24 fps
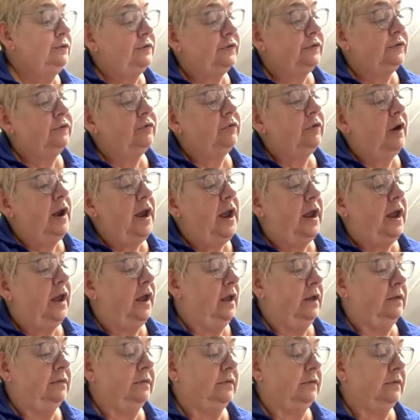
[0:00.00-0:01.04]

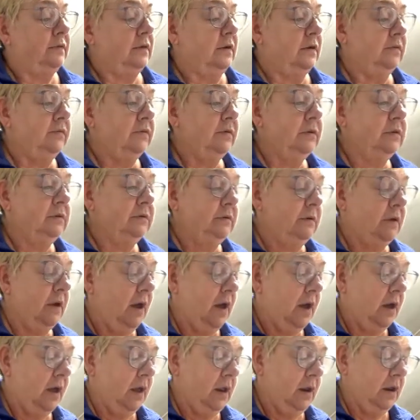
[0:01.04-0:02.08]
string instead of a glue
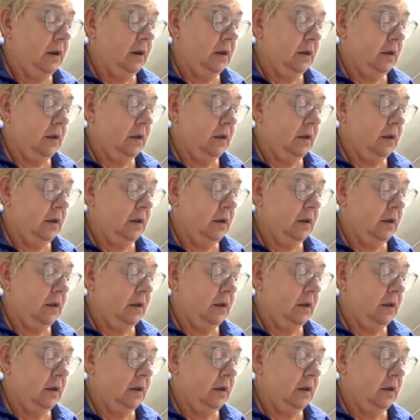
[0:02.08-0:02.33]
dot.